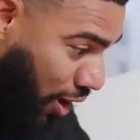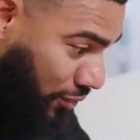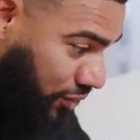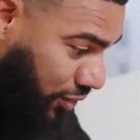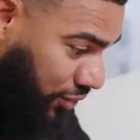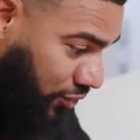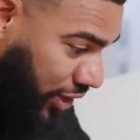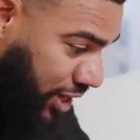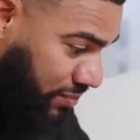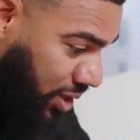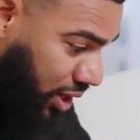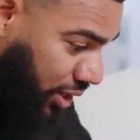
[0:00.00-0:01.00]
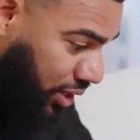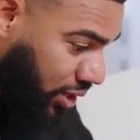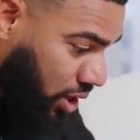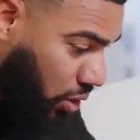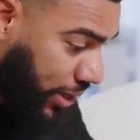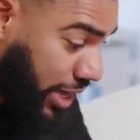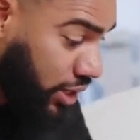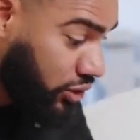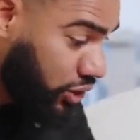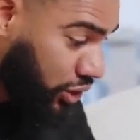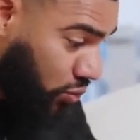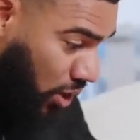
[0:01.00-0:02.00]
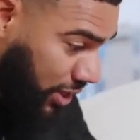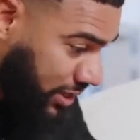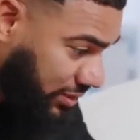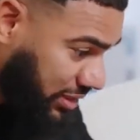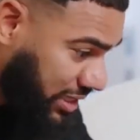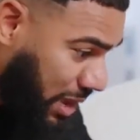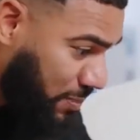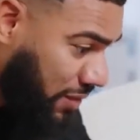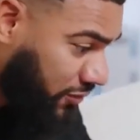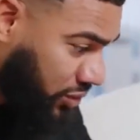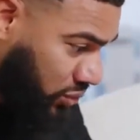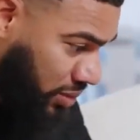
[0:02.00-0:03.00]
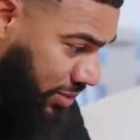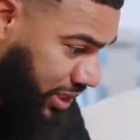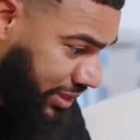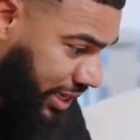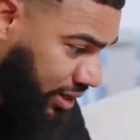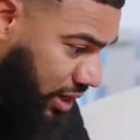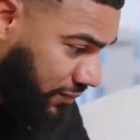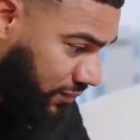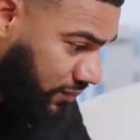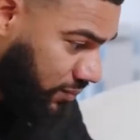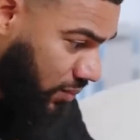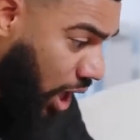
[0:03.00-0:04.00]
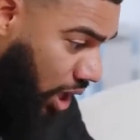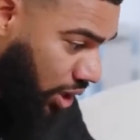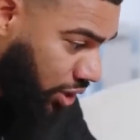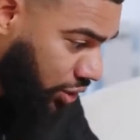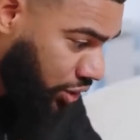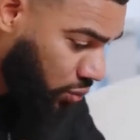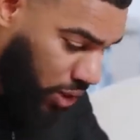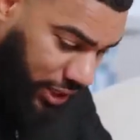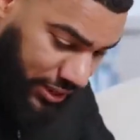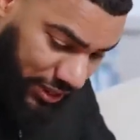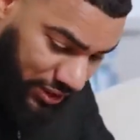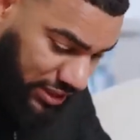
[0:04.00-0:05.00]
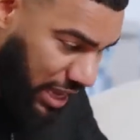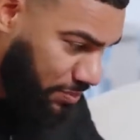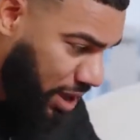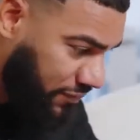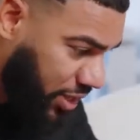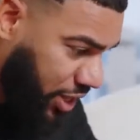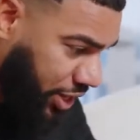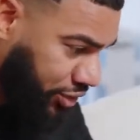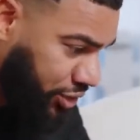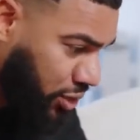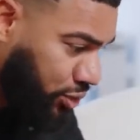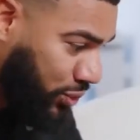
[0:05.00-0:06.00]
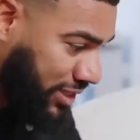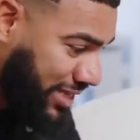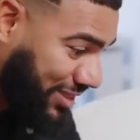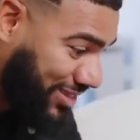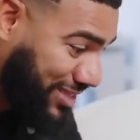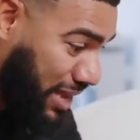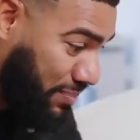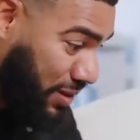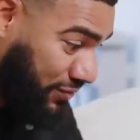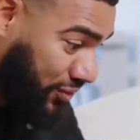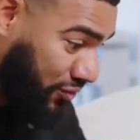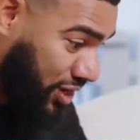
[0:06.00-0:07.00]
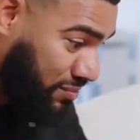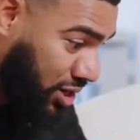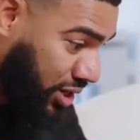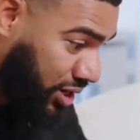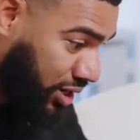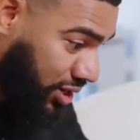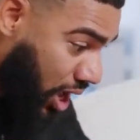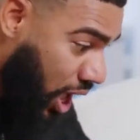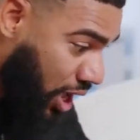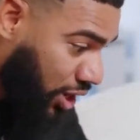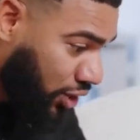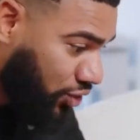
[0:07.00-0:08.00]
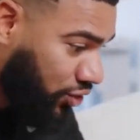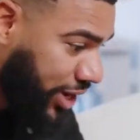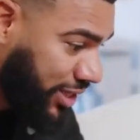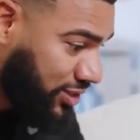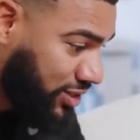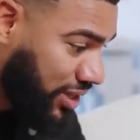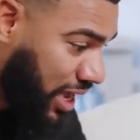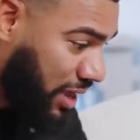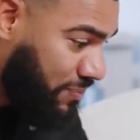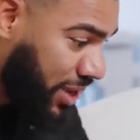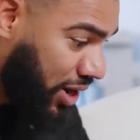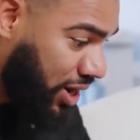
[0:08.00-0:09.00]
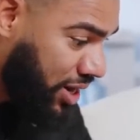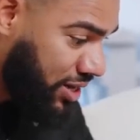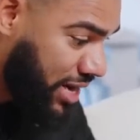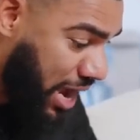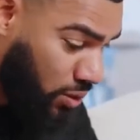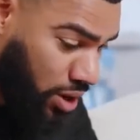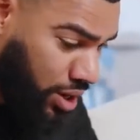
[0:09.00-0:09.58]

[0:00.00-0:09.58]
The green marker? Okay, do you want to take the top off or do you want me to take it off? You want to take the top off? Here you go. You can take the top off the green marker. Great job, Bear. Now